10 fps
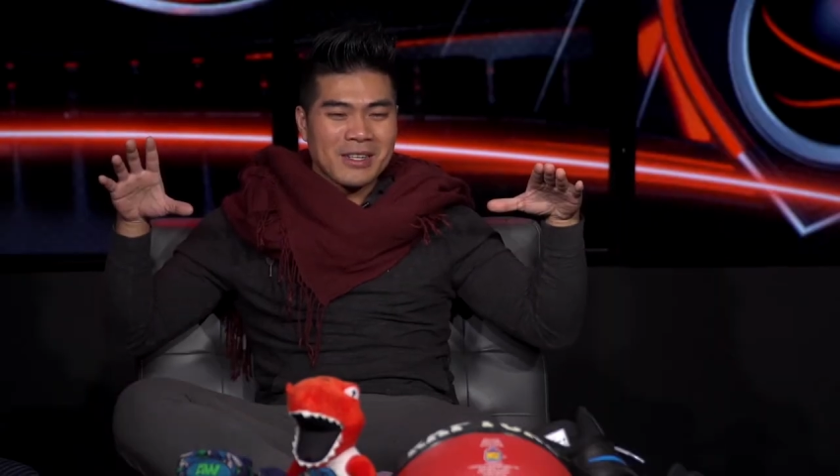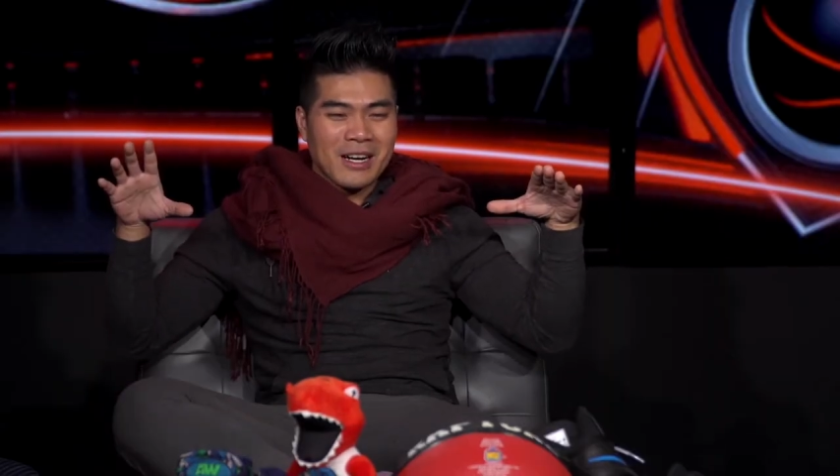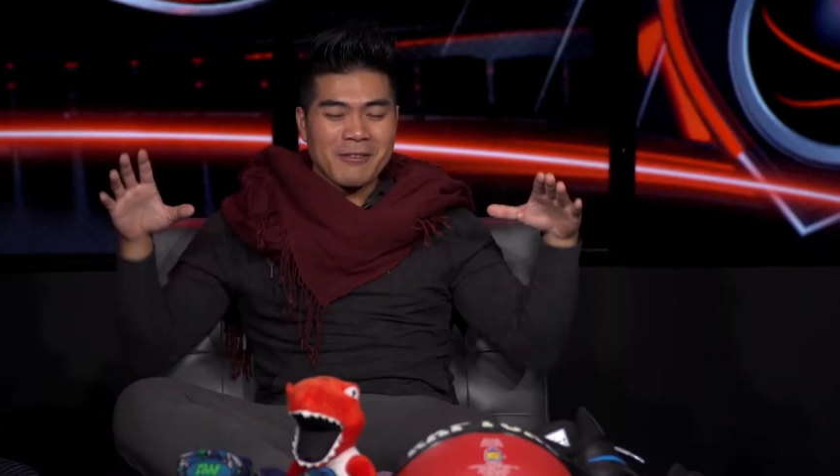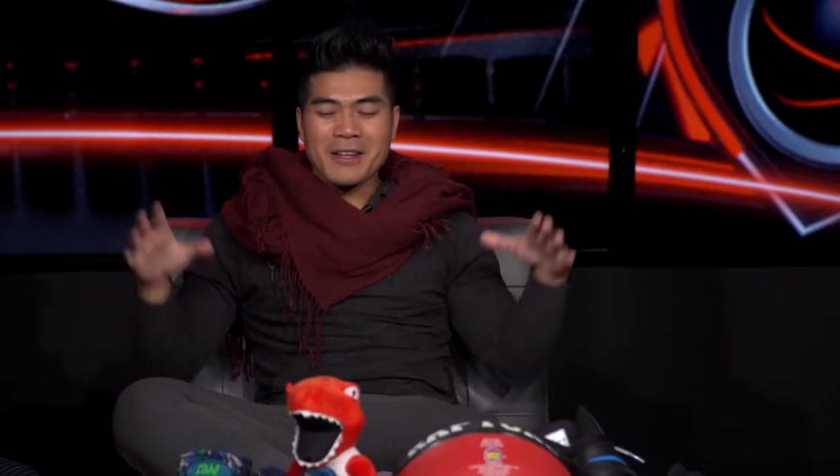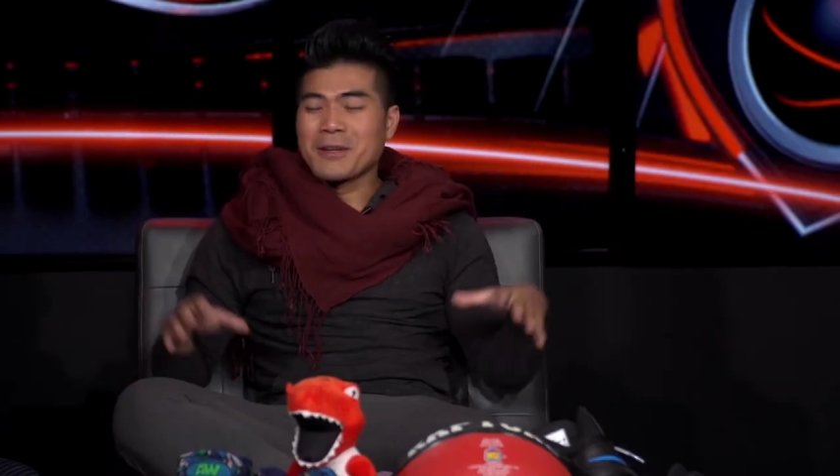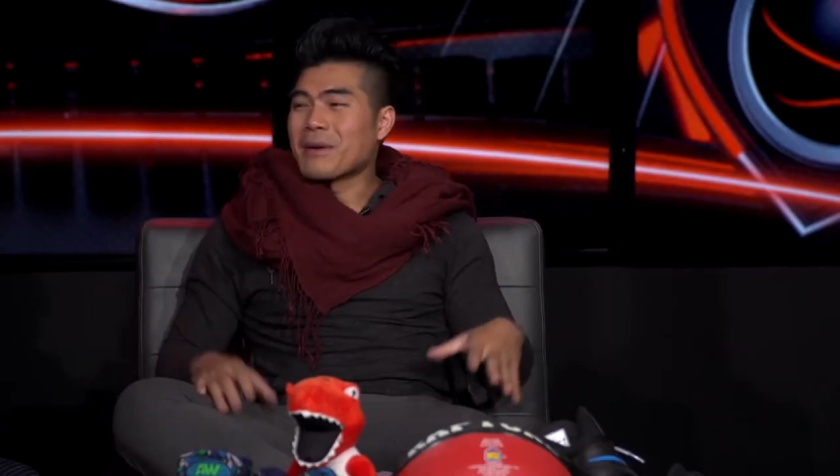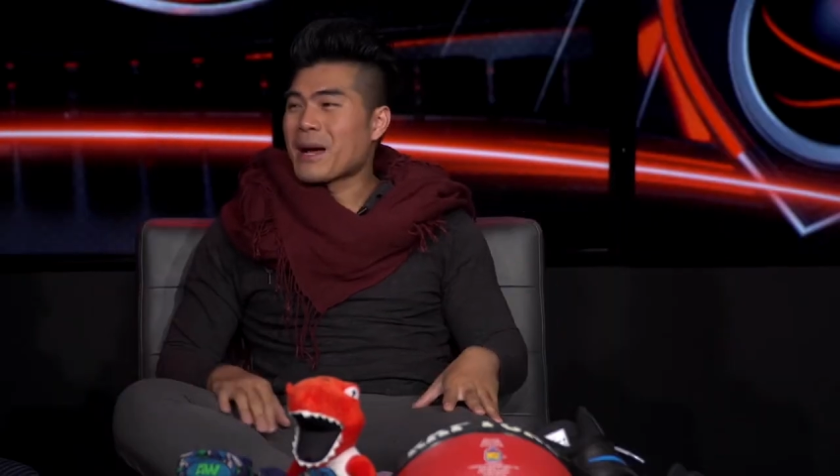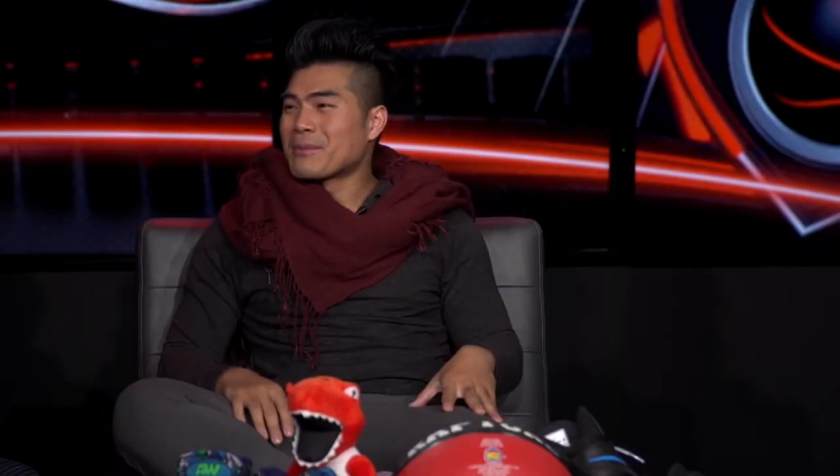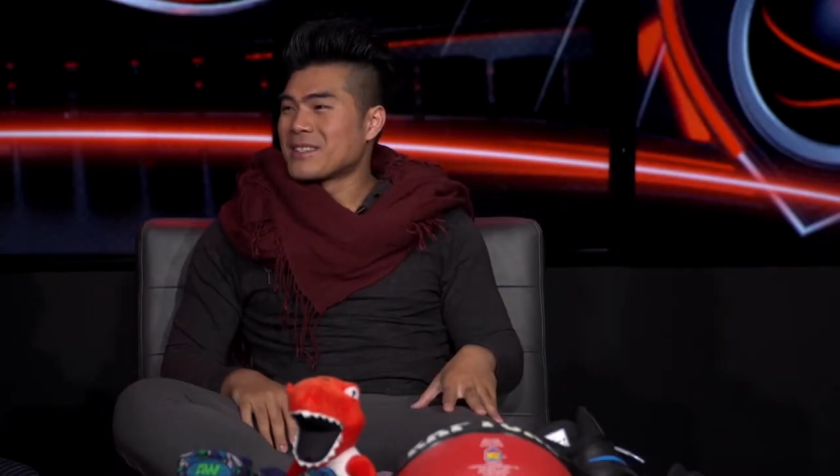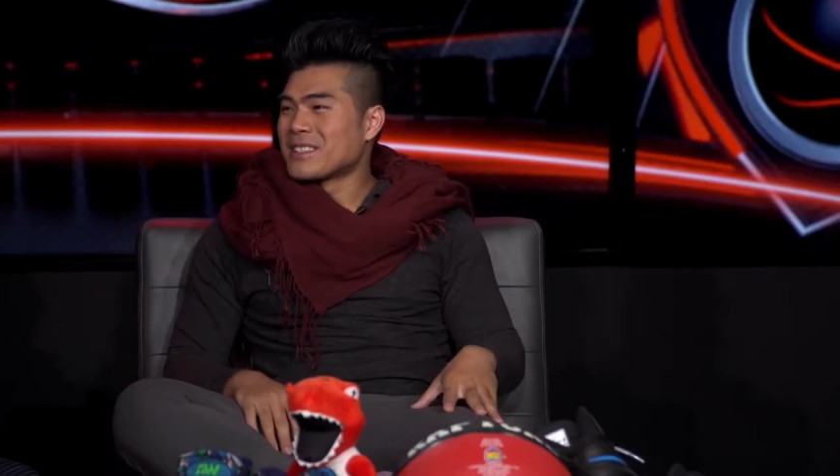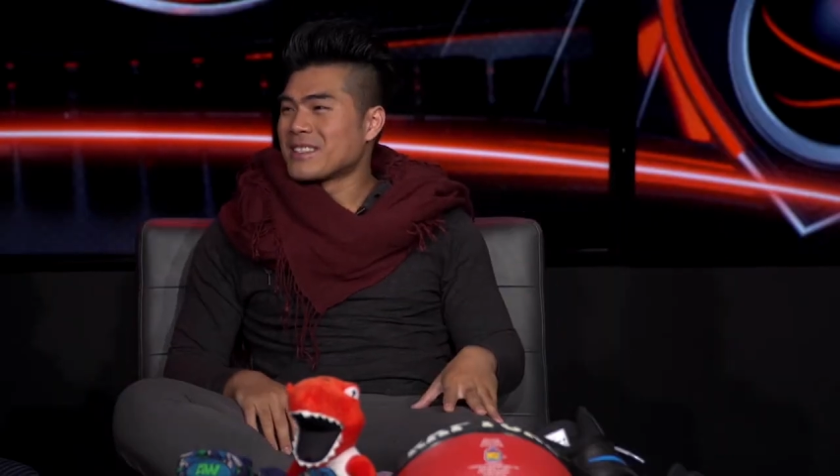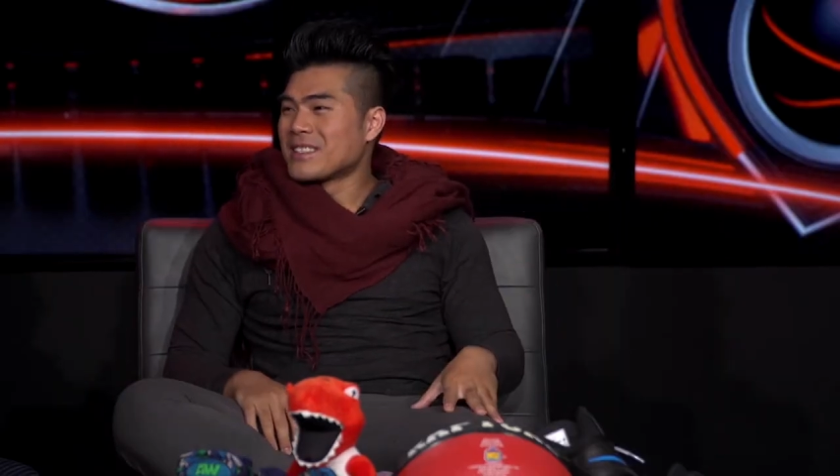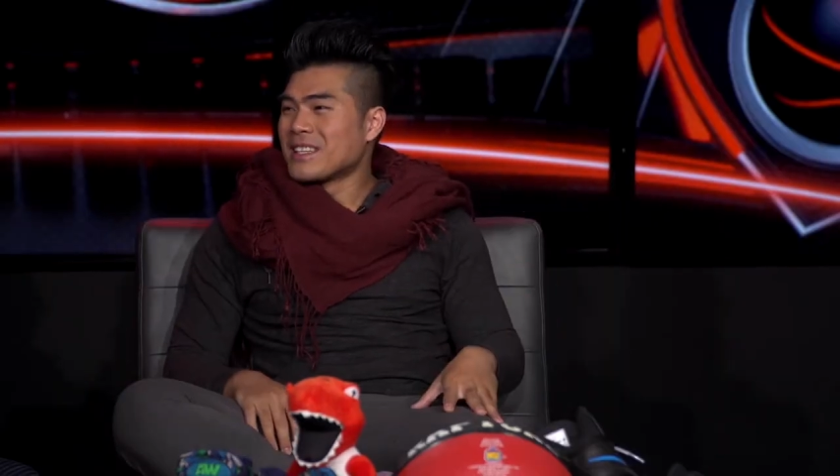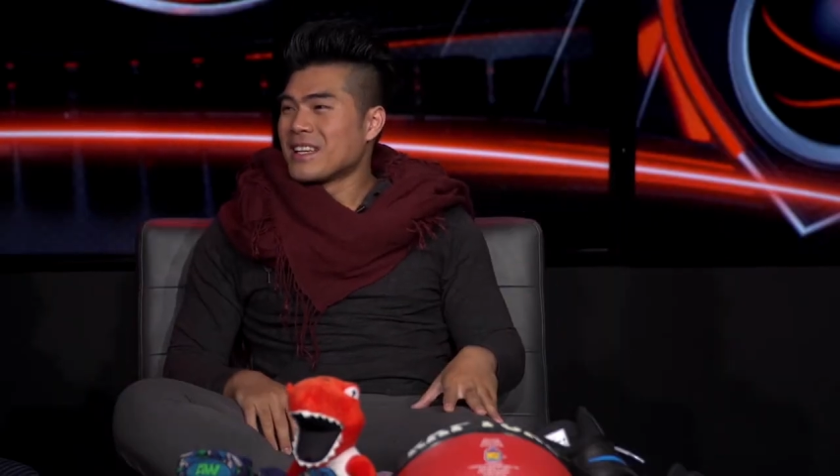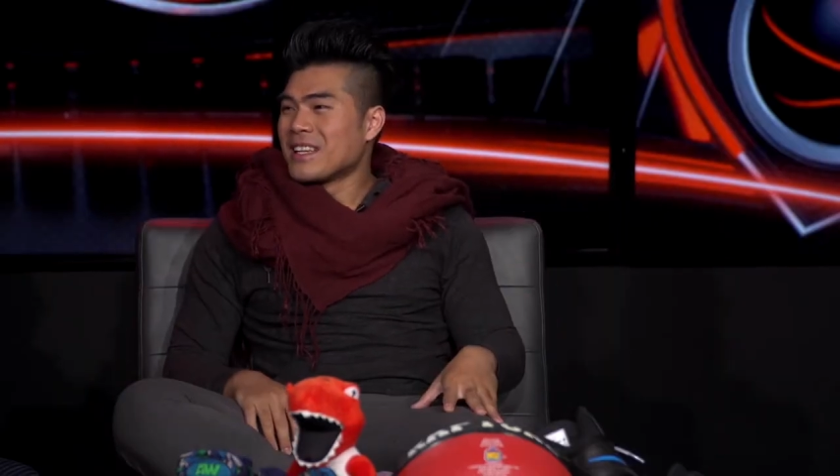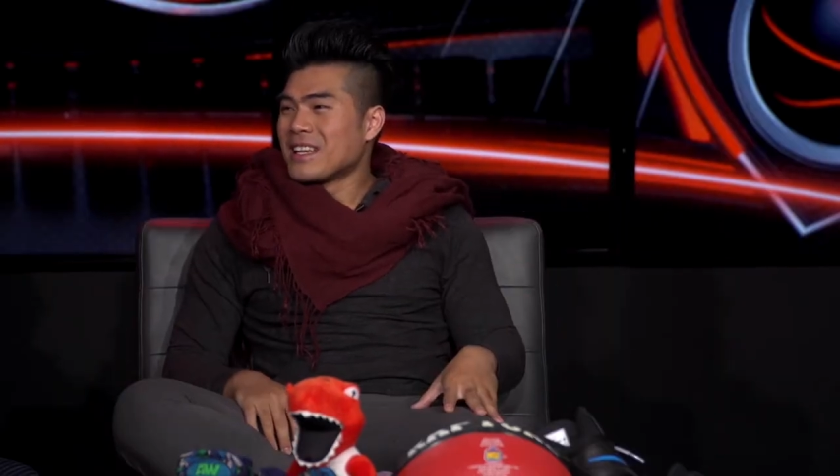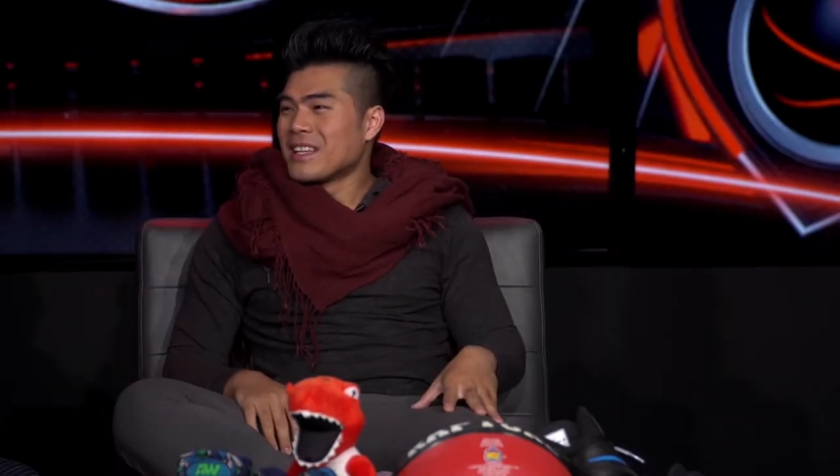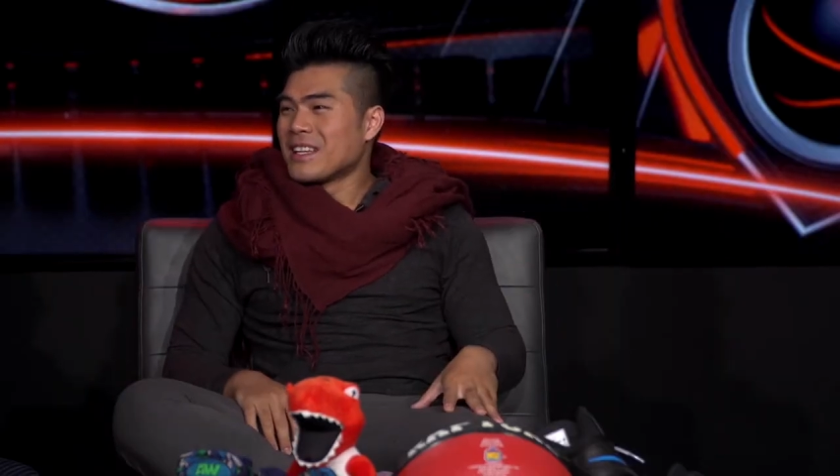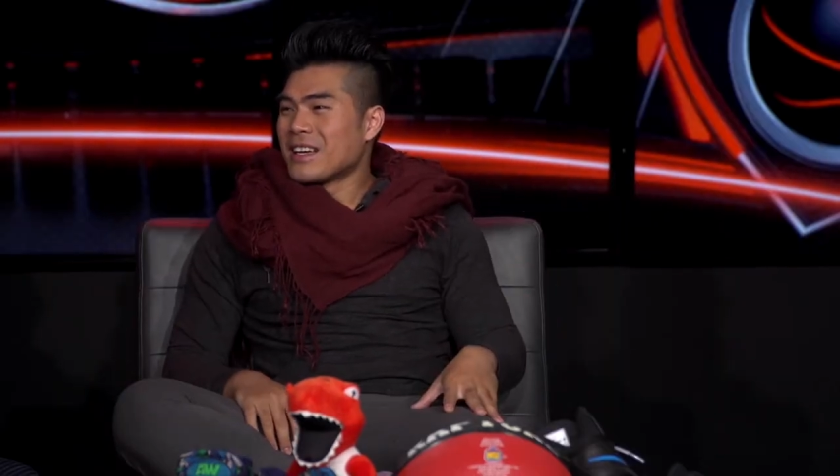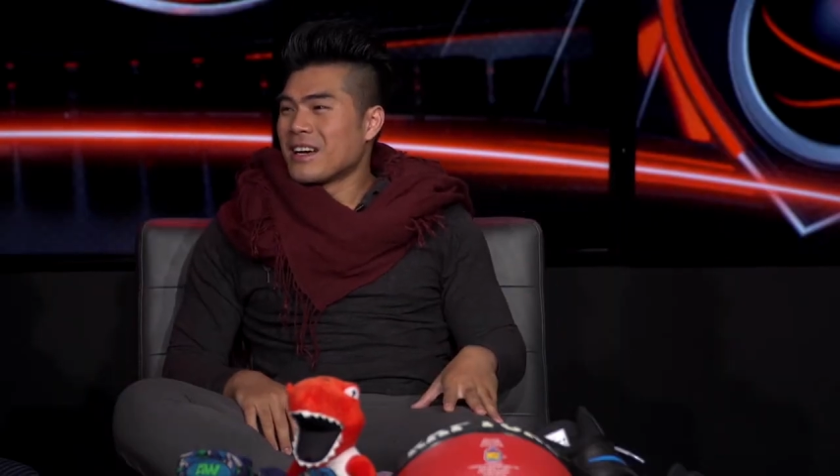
our fellow Raptors. Mm-hmm.